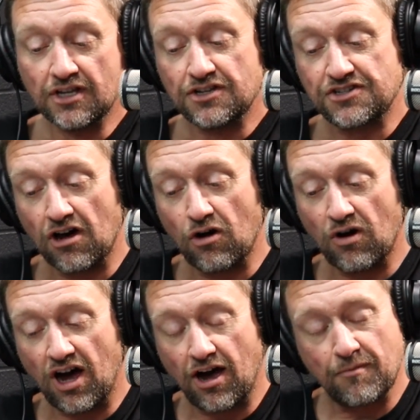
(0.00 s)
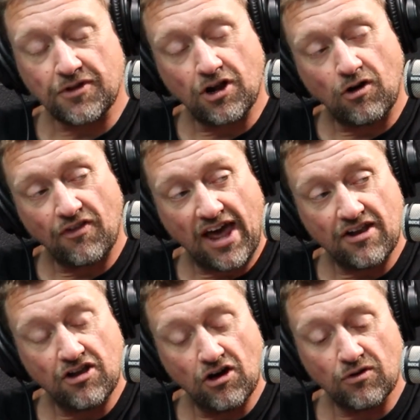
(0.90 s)
So, on
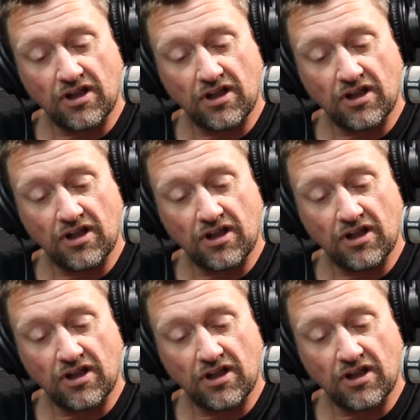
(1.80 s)
that note,